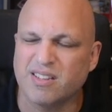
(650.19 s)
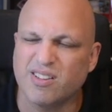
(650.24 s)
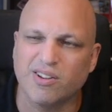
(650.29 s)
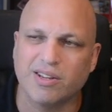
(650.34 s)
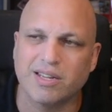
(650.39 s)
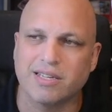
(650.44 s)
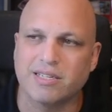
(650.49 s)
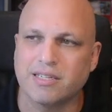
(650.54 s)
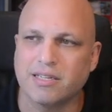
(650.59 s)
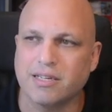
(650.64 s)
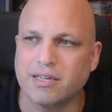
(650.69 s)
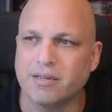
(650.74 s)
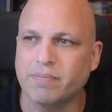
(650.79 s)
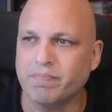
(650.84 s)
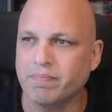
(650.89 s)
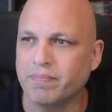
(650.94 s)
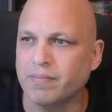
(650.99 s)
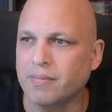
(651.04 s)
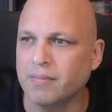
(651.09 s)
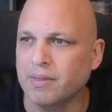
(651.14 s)
You can see
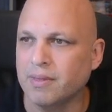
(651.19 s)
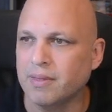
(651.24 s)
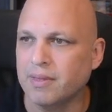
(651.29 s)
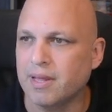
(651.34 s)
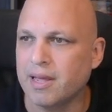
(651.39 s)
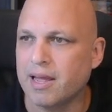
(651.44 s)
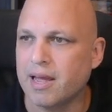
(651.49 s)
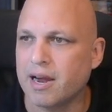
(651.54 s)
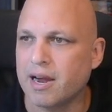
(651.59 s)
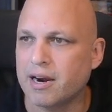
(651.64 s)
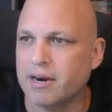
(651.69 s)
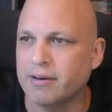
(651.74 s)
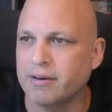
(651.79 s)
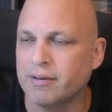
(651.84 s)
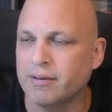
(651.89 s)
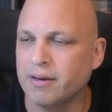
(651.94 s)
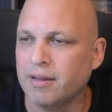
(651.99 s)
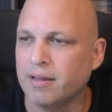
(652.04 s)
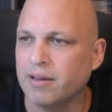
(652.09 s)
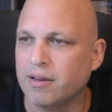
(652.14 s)
they are
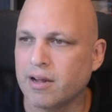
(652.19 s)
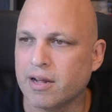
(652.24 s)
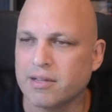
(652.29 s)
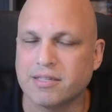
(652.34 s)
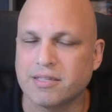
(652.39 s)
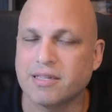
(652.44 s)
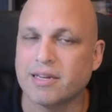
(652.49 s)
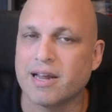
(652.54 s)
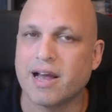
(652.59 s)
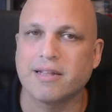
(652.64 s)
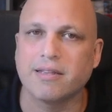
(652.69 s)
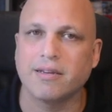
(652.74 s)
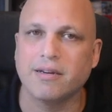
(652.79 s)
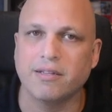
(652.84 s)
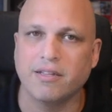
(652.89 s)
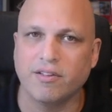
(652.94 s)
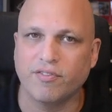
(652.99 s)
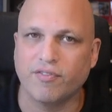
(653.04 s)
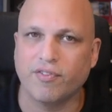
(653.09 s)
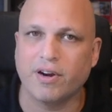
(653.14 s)
not slightly
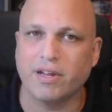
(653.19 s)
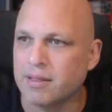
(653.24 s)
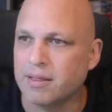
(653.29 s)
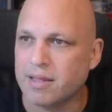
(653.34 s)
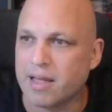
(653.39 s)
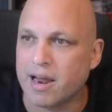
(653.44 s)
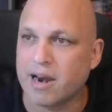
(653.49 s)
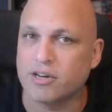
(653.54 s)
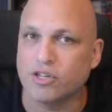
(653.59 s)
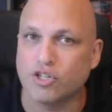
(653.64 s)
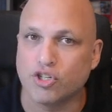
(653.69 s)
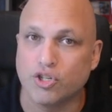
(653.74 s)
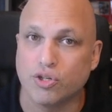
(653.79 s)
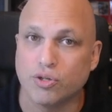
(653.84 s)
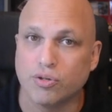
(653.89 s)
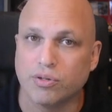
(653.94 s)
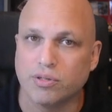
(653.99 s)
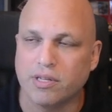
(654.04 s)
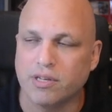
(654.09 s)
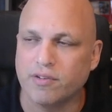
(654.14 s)
different. They are
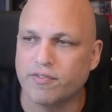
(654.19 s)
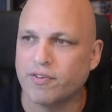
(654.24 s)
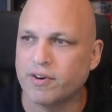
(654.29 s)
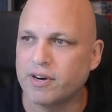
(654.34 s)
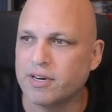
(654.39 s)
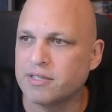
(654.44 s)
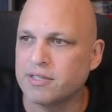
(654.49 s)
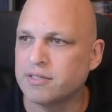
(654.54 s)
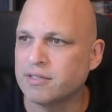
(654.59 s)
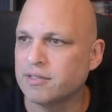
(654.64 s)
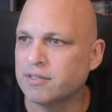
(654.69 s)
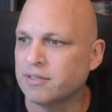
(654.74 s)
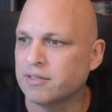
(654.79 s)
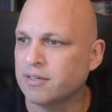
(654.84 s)
two different.